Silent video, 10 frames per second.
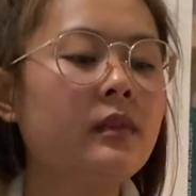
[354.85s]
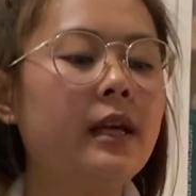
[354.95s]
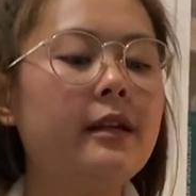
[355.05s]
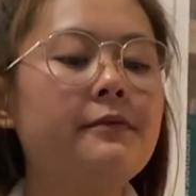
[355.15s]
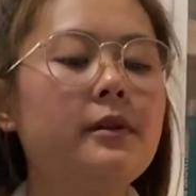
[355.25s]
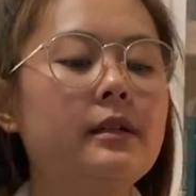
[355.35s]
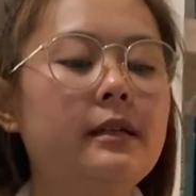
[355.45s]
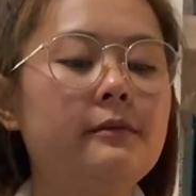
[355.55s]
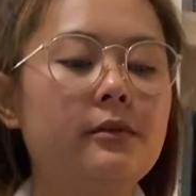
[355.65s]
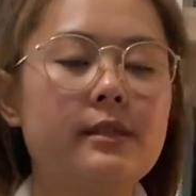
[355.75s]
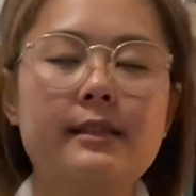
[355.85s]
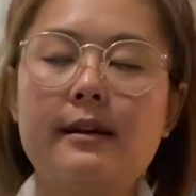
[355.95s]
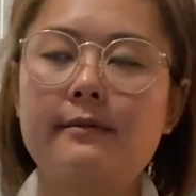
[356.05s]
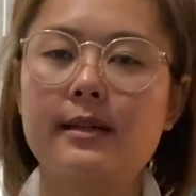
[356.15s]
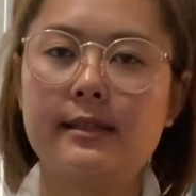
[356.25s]
And then for the
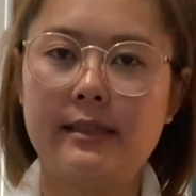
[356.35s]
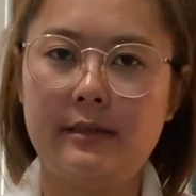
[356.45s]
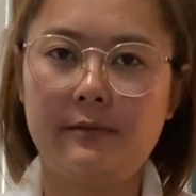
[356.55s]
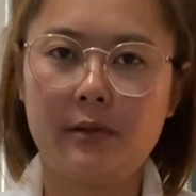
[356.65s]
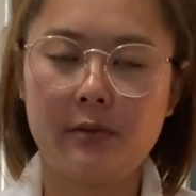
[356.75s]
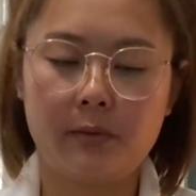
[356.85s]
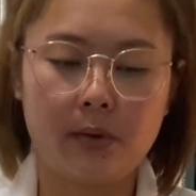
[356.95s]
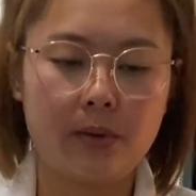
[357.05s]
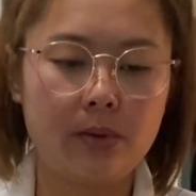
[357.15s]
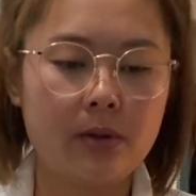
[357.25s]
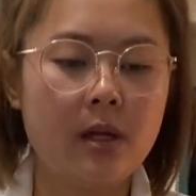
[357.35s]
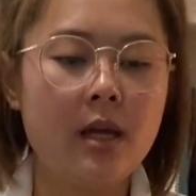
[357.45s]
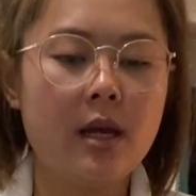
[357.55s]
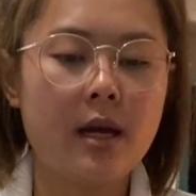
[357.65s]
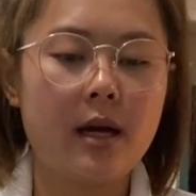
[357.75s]
influenza vaccine for the flu,
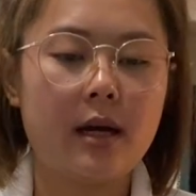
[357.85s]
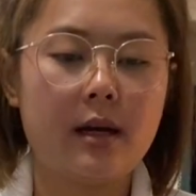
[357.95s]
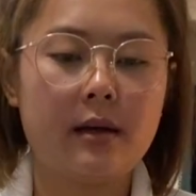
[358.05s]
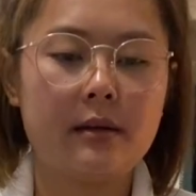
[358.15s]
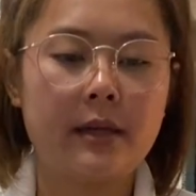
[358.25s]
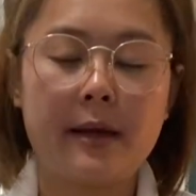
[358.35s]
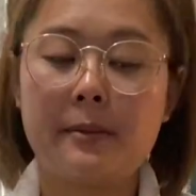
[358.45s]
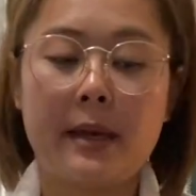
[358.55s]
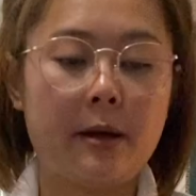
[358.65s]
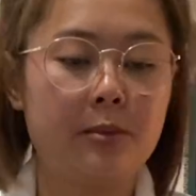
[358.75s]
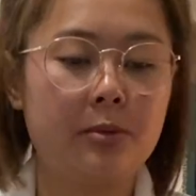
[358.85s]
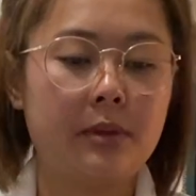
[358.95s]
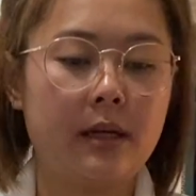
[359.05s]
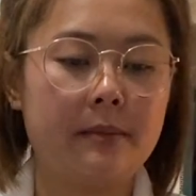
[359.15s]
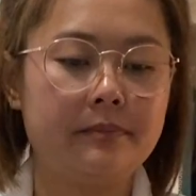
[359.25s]
help
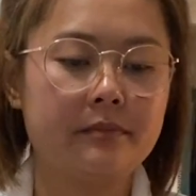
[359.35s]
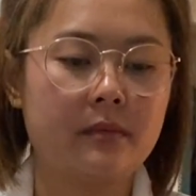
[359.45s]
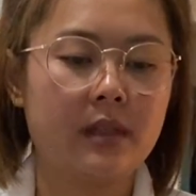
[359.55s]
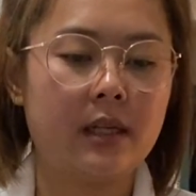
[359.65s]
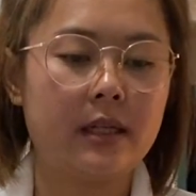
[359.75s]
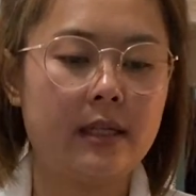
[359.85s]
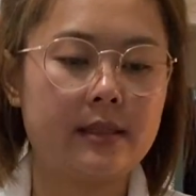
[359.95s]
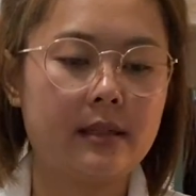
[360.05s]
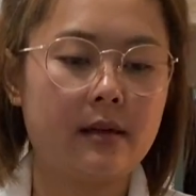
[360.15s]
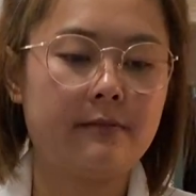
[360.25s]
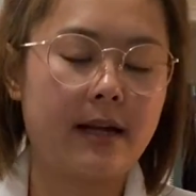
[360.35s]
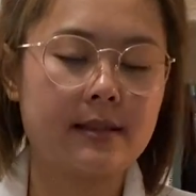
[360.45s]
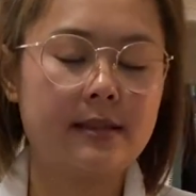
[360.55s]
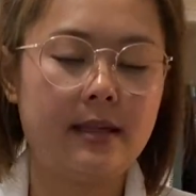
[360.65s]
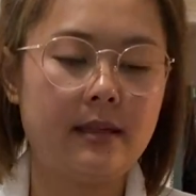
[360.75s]
to is a
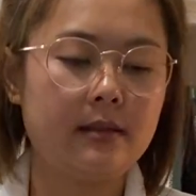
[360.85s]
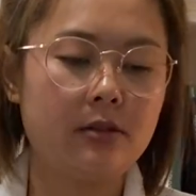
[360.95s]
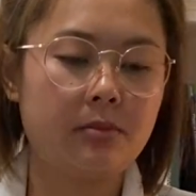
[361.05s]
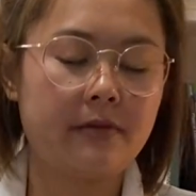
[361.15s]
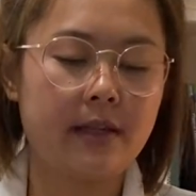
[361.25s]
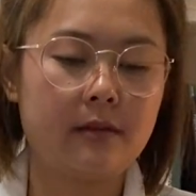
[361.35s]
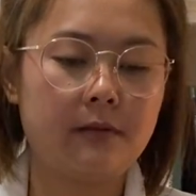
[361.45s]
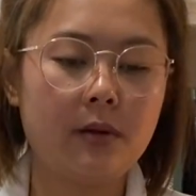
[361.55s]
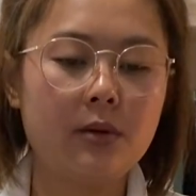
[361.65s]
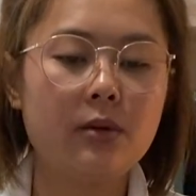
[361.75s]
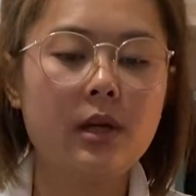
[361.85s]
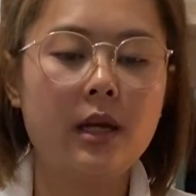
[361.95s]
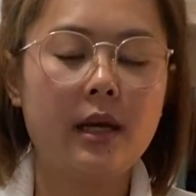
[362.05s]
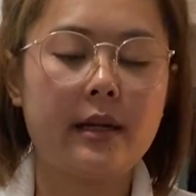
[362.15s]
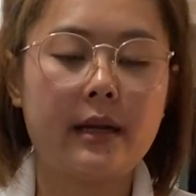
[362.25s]
vaccine to prevent the flu.
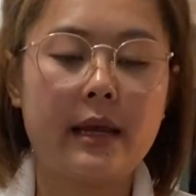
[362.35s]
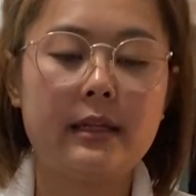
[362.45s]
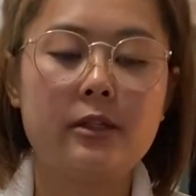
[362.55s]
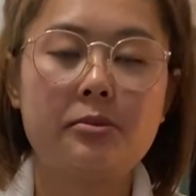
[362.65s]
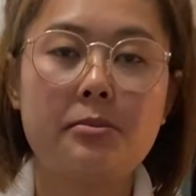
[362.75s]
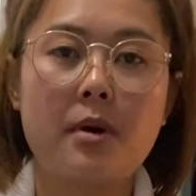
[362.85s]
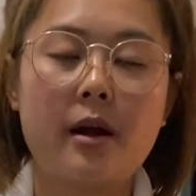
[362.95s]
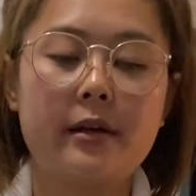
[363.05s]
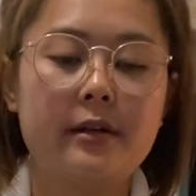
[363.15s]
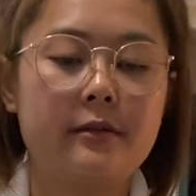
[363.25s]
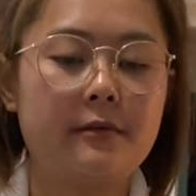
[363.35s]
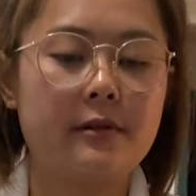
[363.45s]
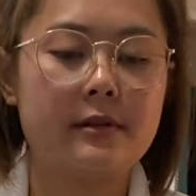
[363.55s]
Then I need to monitor for the